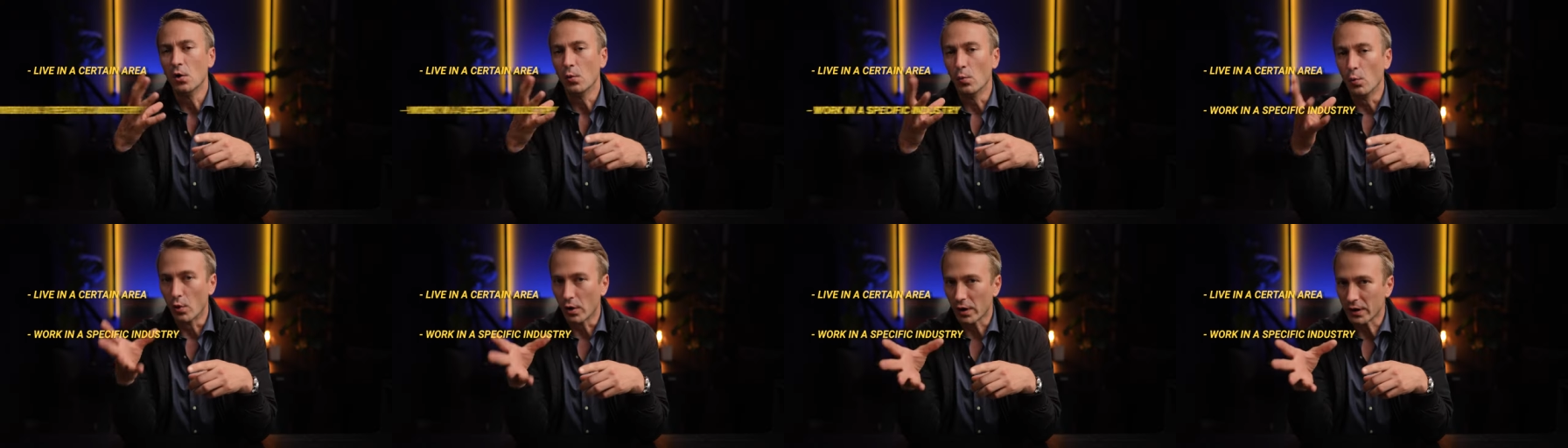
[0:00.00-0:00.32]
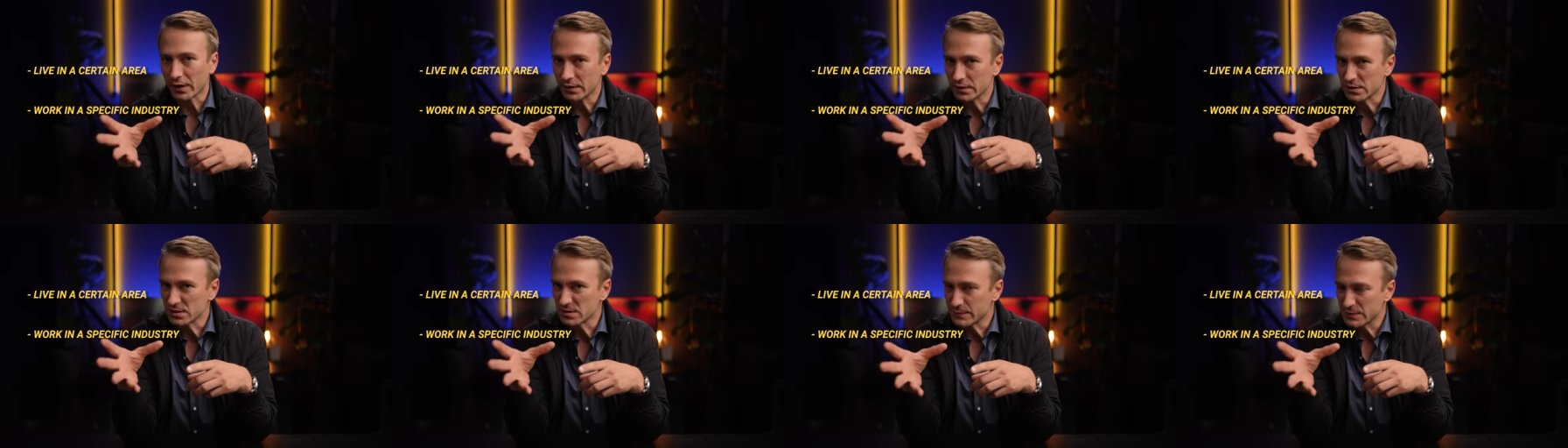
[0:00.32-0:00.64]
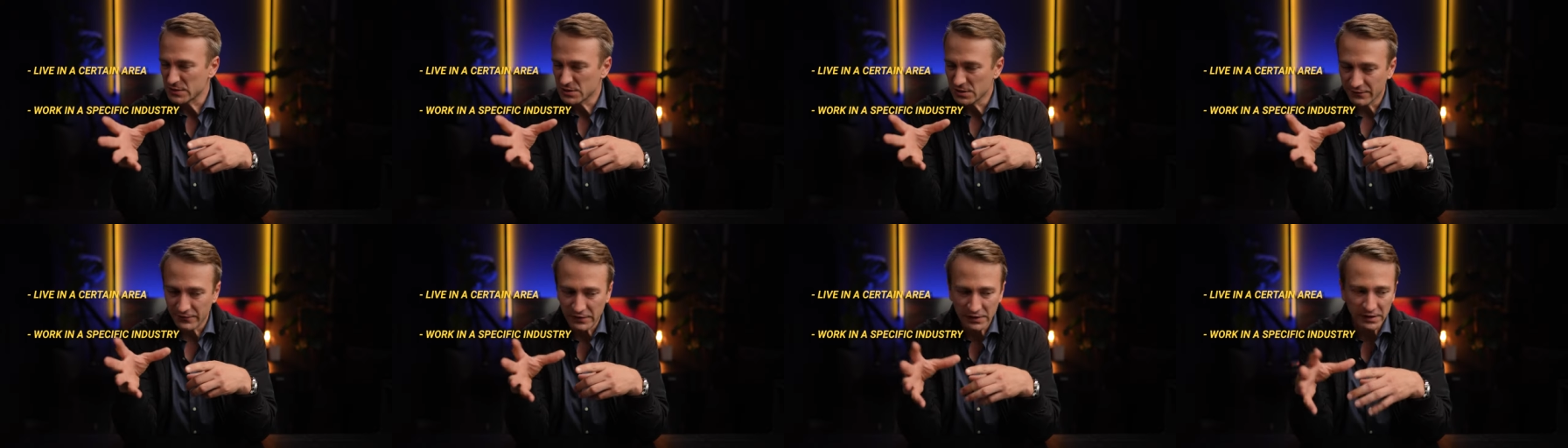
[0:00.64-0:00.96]
working in a
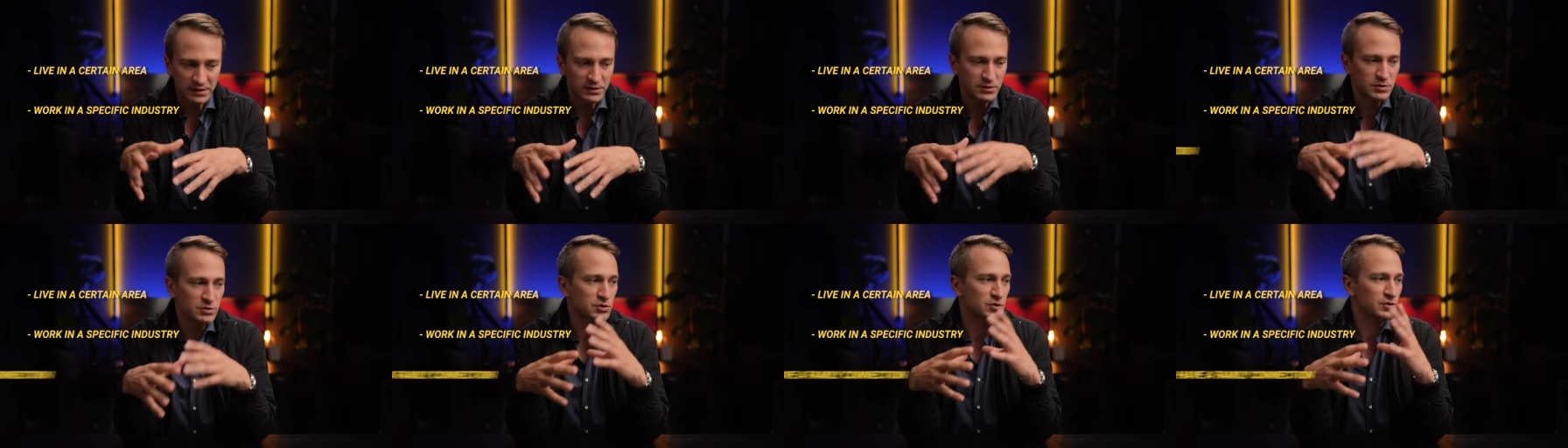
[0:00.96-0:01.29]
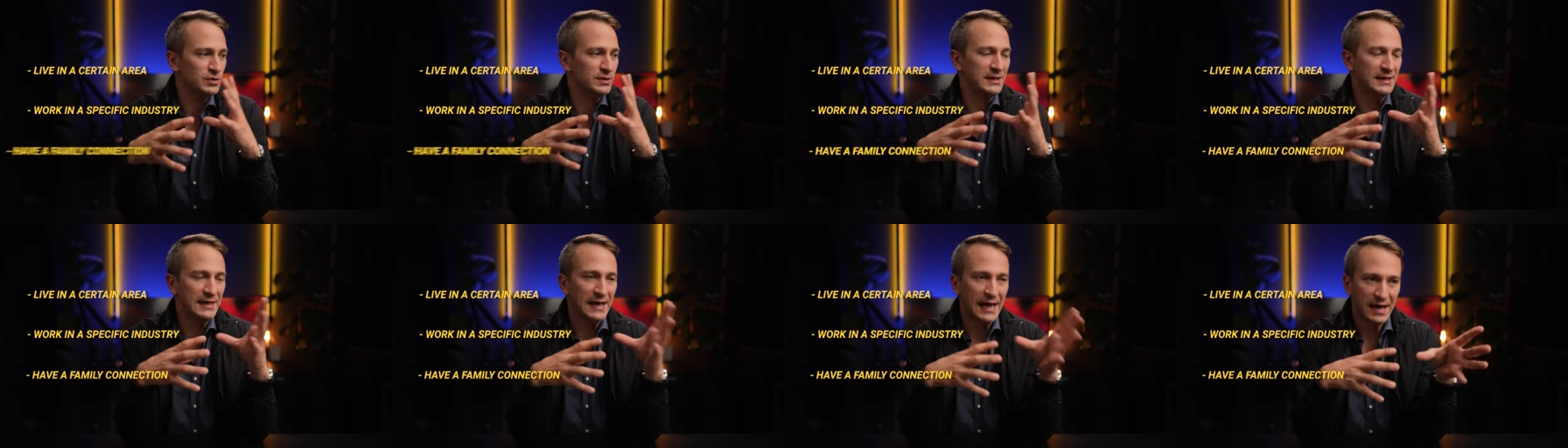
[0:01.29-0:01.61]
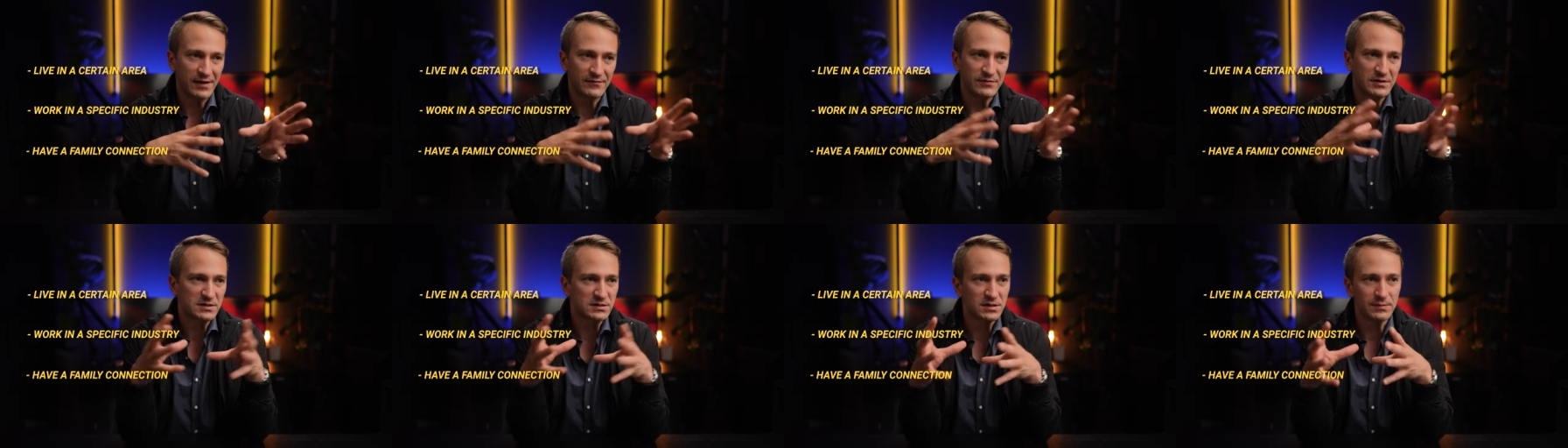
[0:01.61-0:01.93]
specific industry,
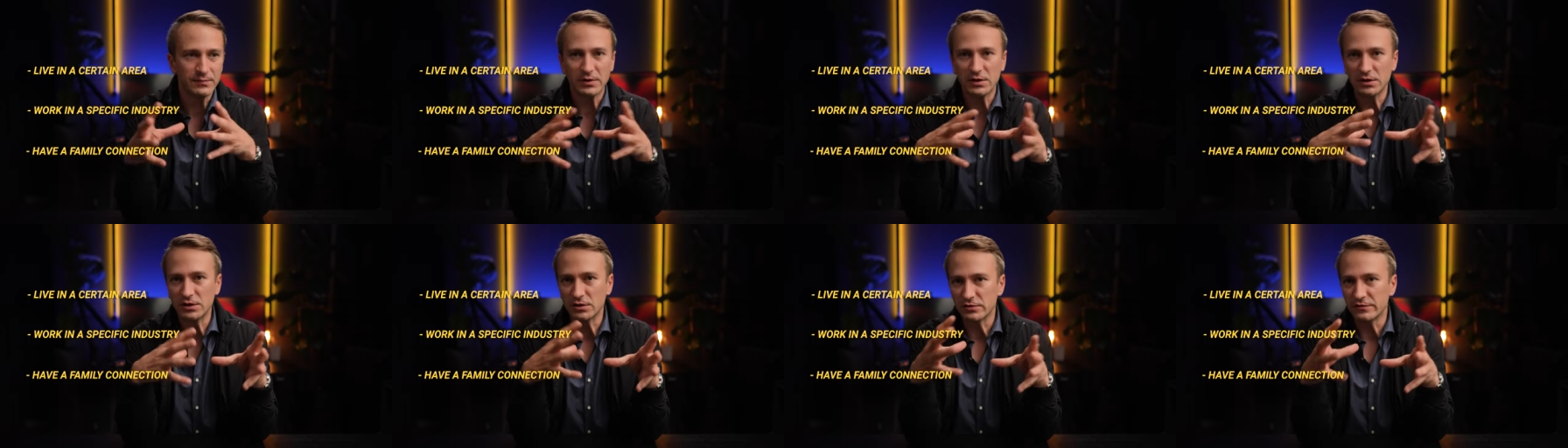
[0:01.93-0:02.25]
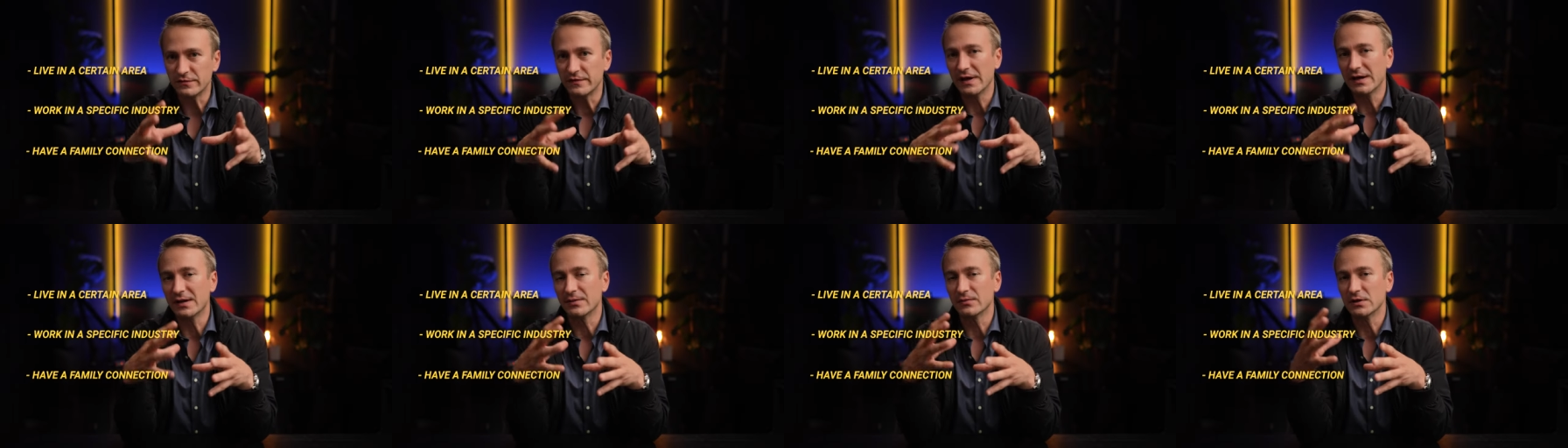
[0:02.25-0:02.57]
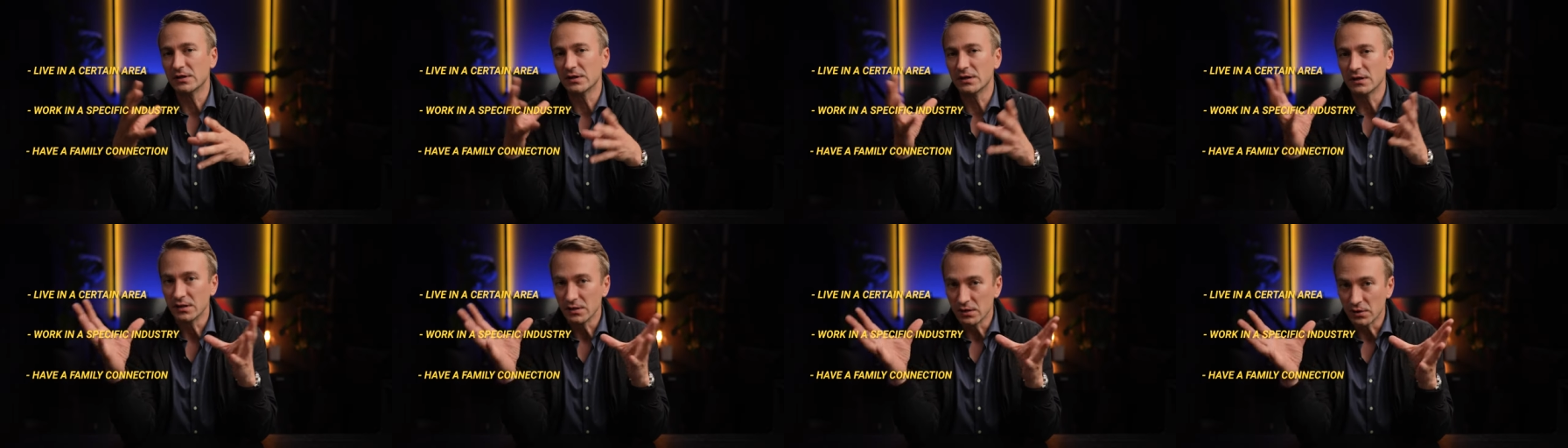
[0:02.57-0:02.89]
having somebody in your
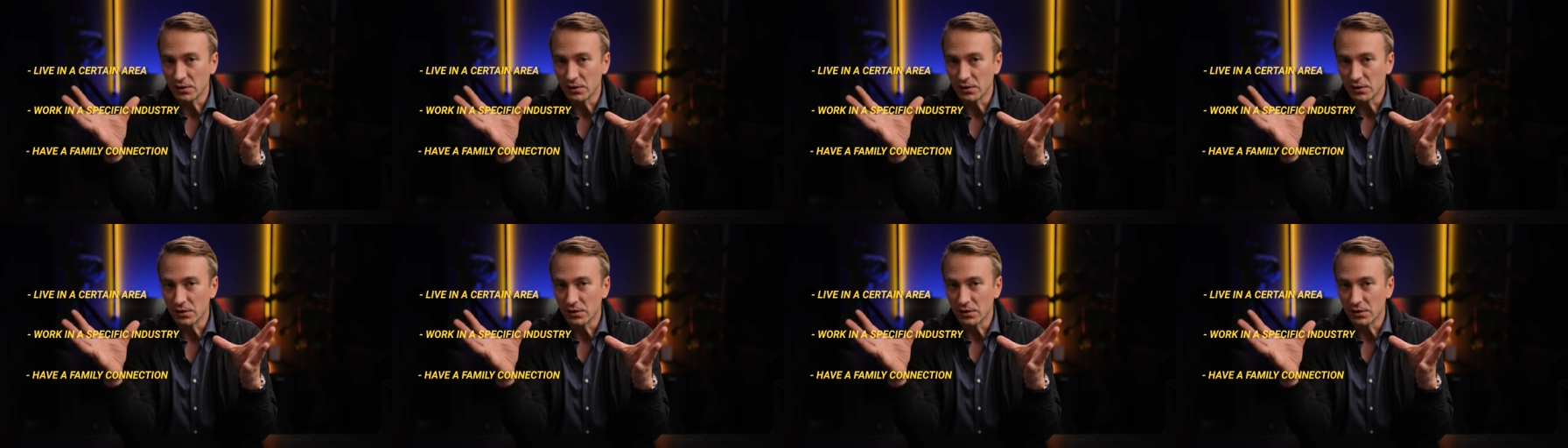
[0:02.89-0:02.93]
family,